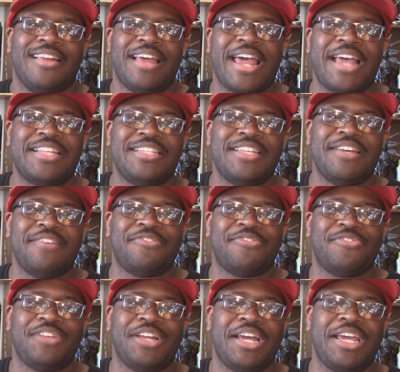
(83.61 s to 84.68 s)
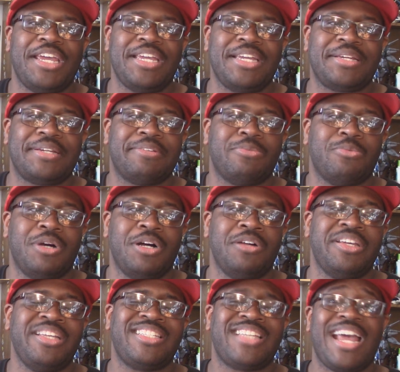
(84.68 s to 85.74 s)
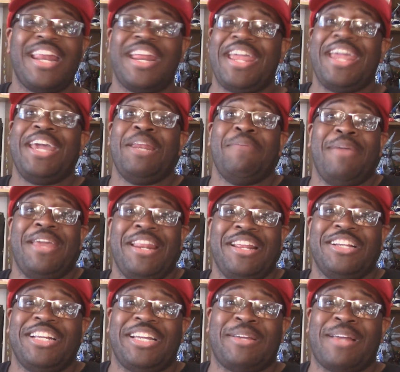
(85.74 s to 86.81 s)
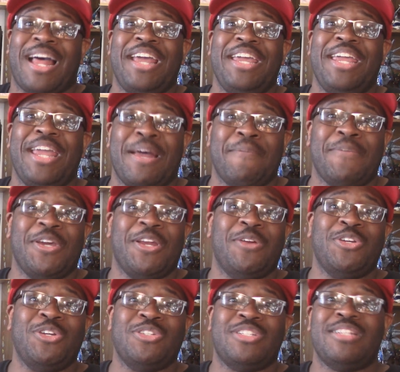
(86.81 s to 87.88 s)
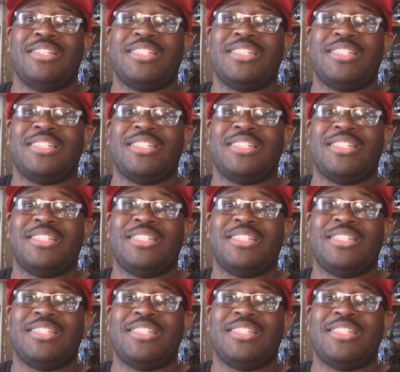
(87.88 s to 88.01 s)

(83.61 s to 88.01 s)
as if like well he's kind of animating like I am you know using